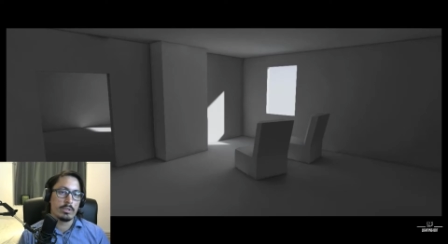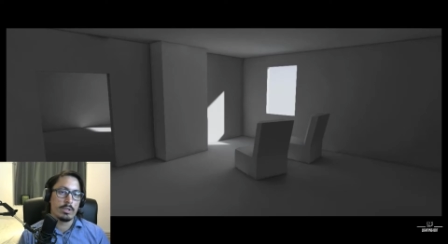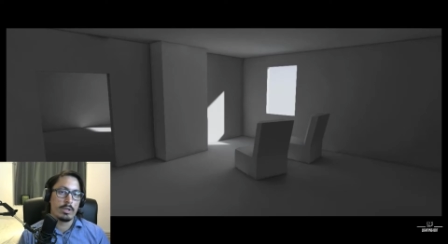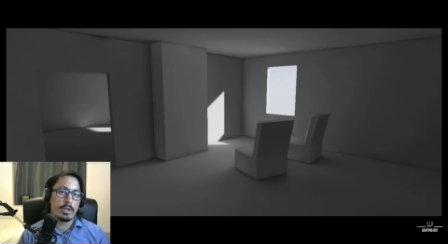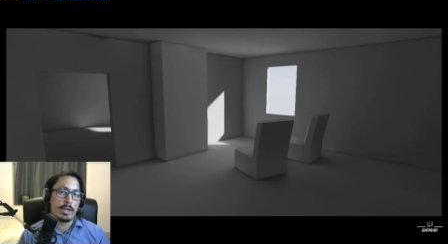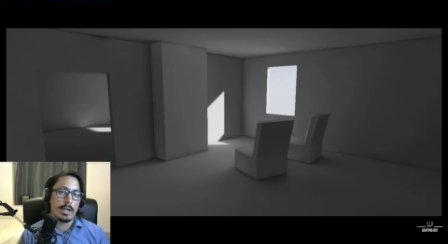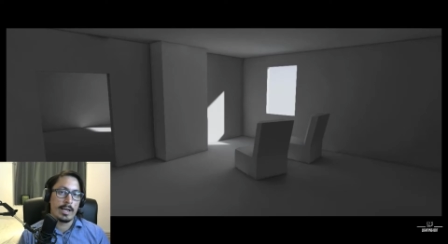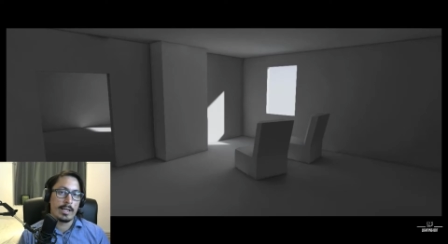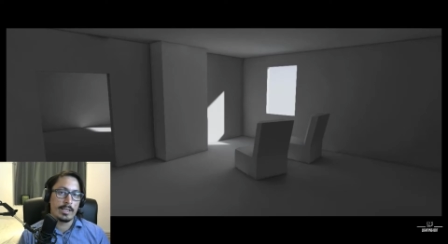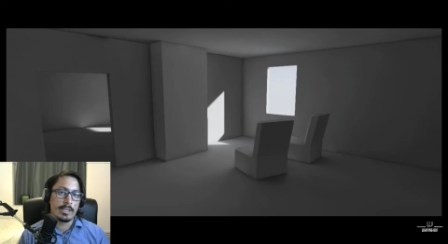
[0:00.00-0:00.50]

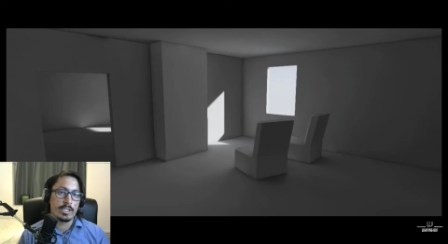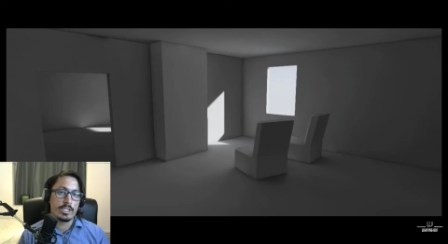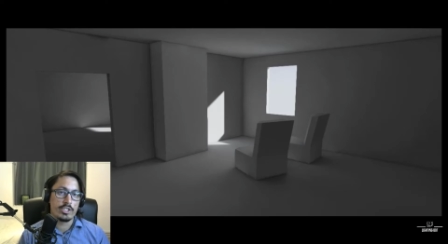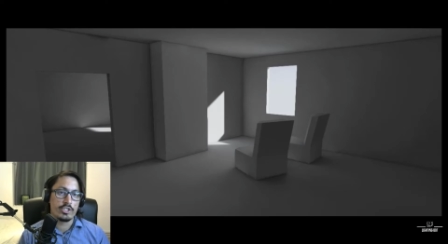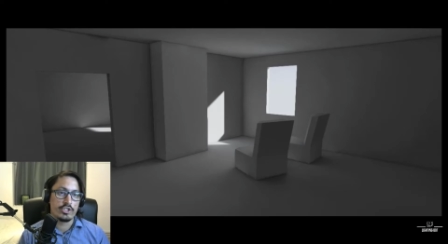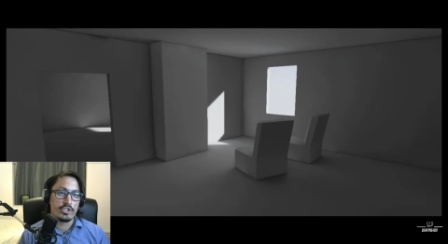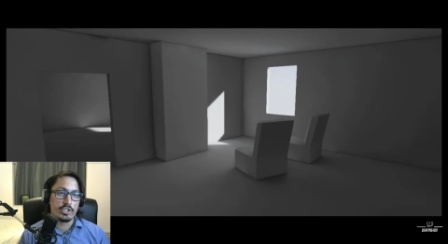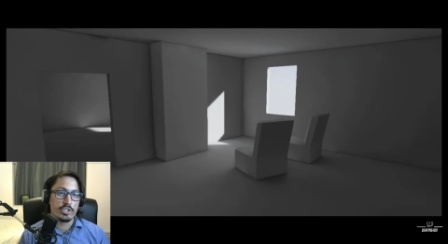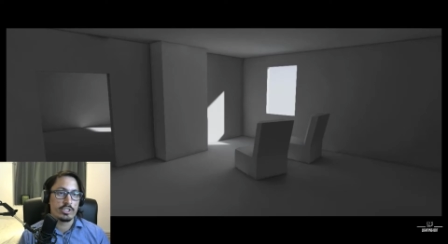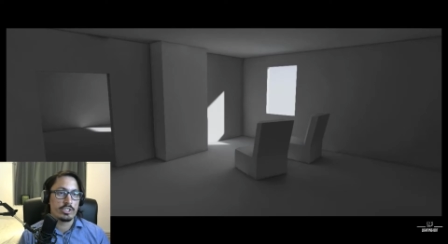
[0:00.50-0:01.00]
and this is
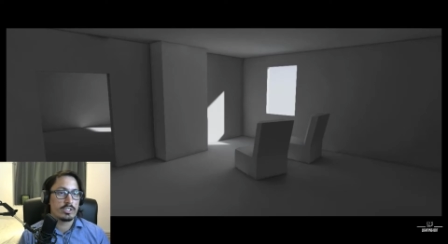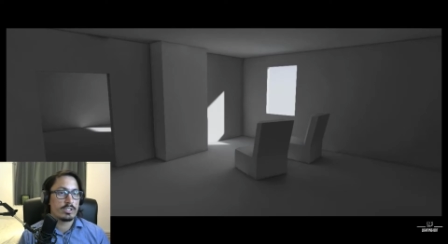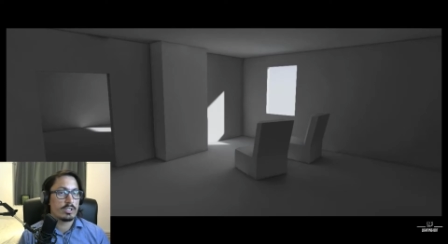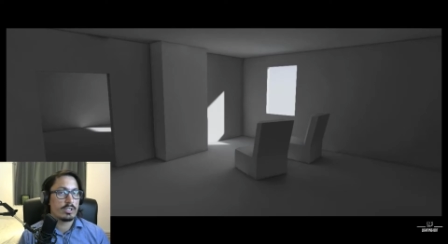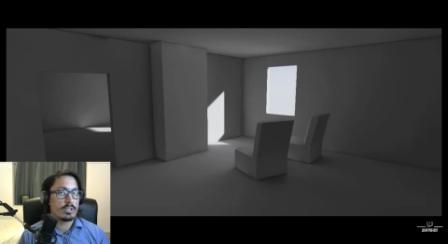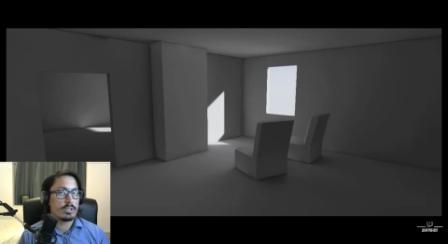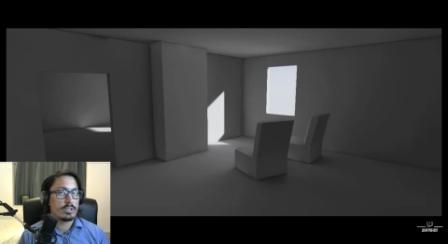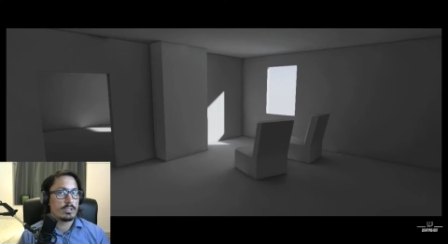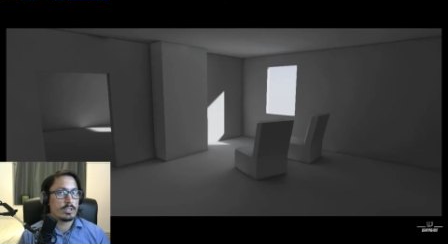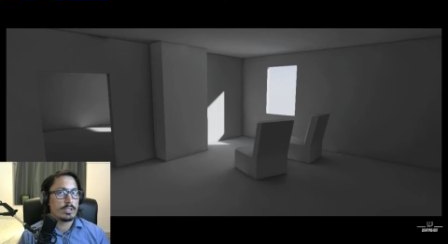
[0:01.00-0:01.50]
just
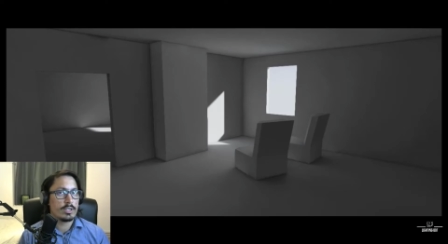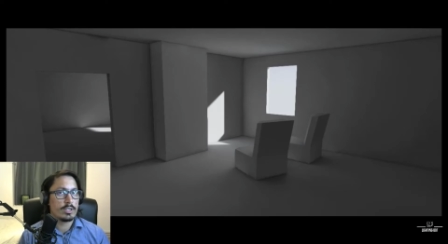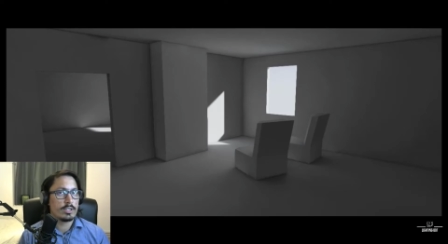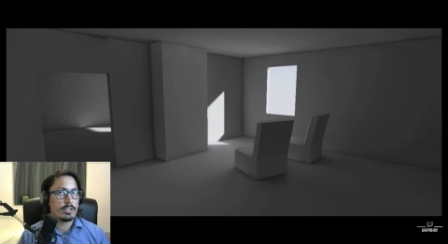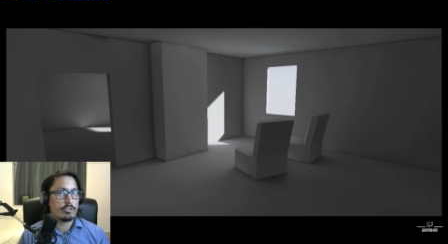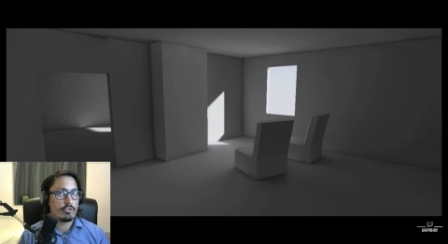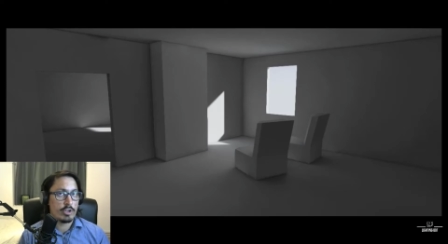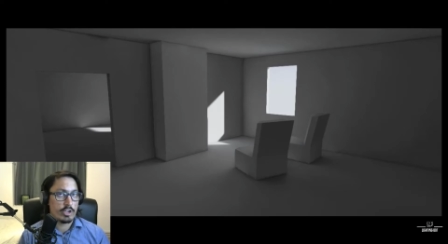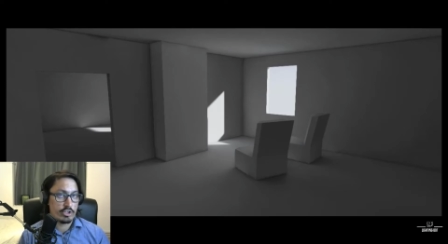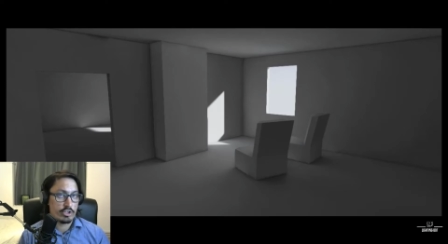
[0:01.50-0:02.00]
the
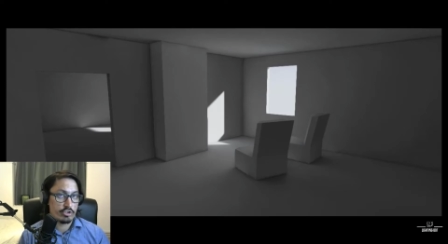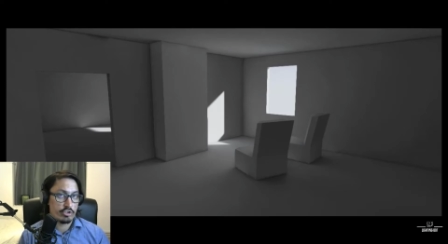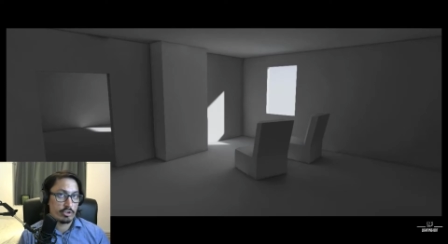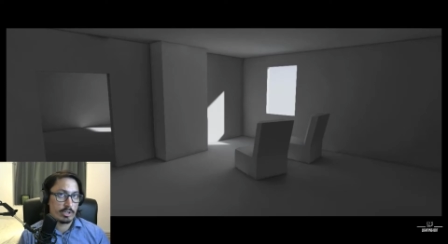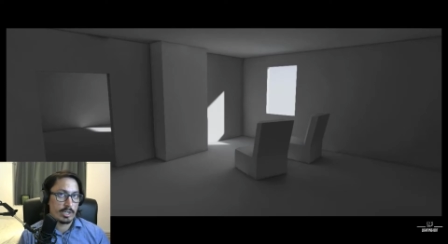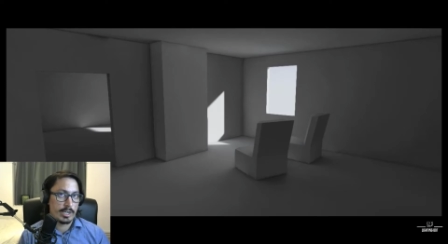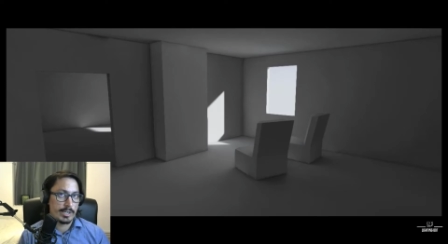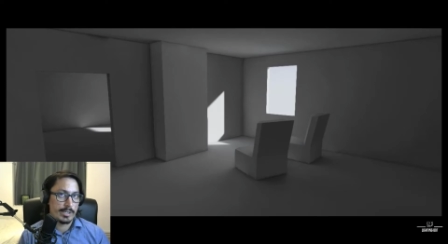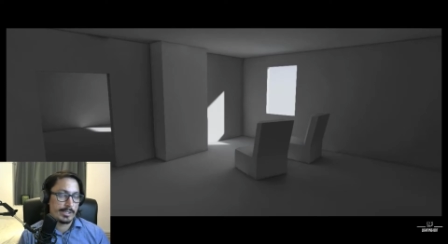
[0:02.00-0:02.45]
directional light.